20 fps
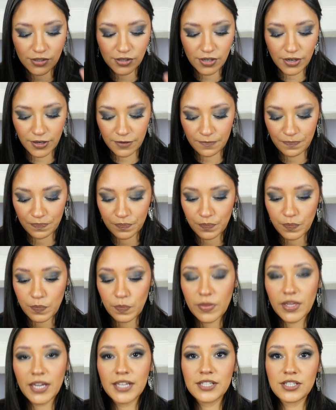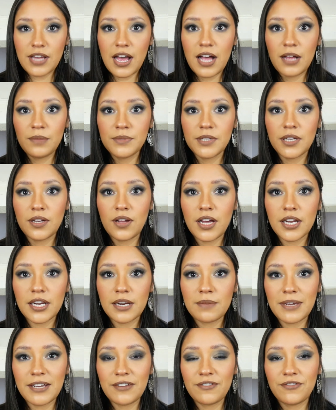So it's helped a
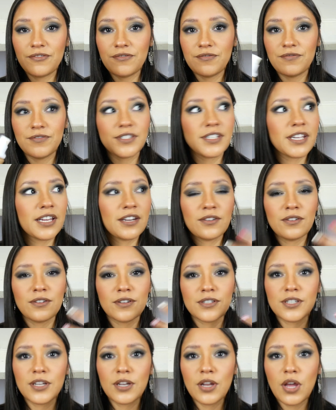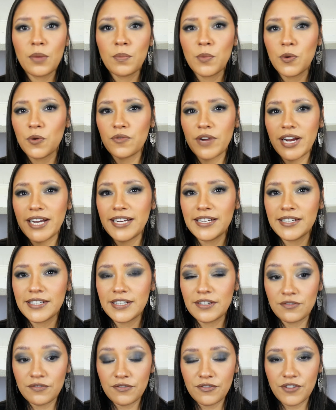lot, and my skin looks a lot more
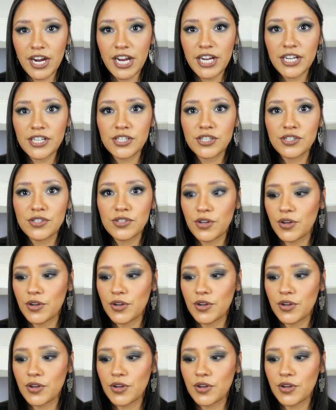radiant and fresh.